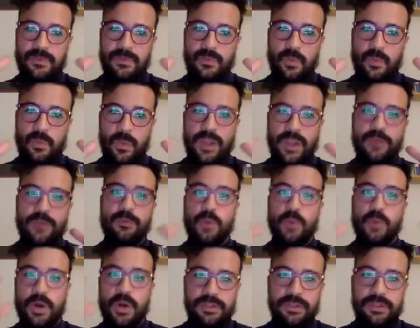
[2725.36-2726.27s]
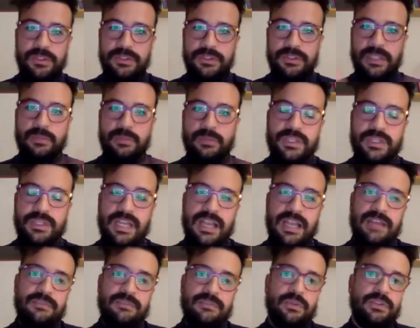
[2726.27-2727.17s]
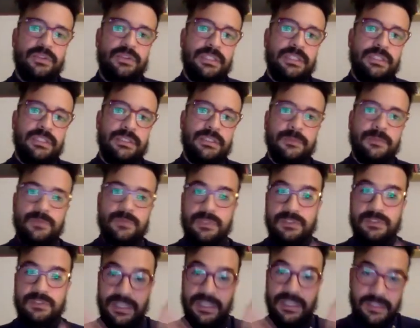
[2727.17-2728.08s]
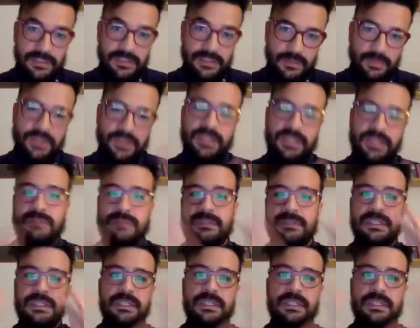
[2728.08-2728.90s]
way of work that we have or the aesthetic that we have